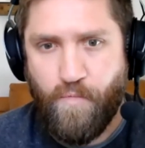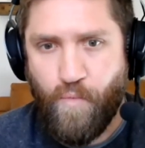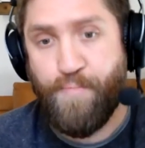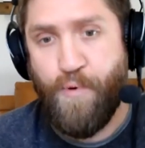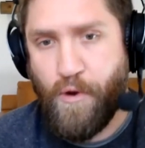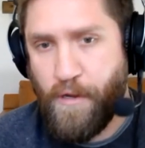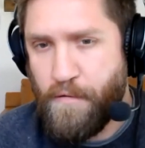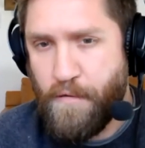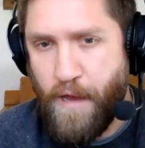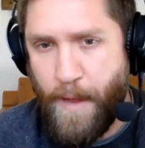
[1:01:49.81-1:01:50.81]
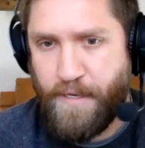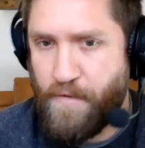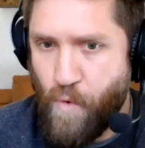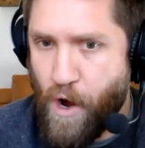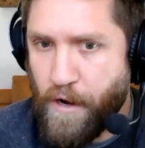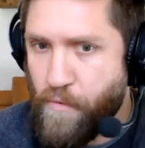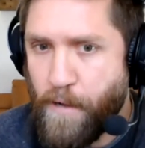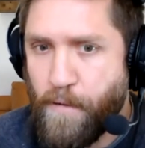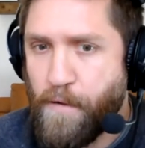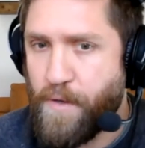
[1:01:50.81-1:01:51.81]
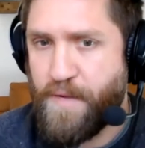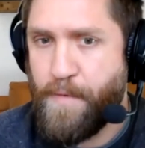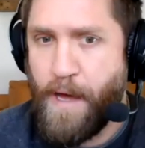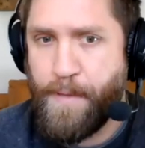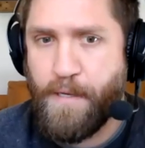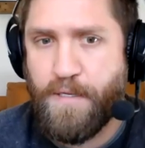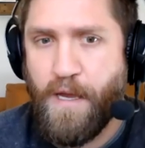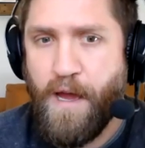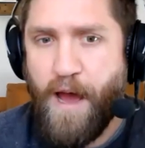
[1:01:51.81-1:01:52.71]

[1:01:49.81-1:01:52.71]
was broken and it didn't work well or something like this.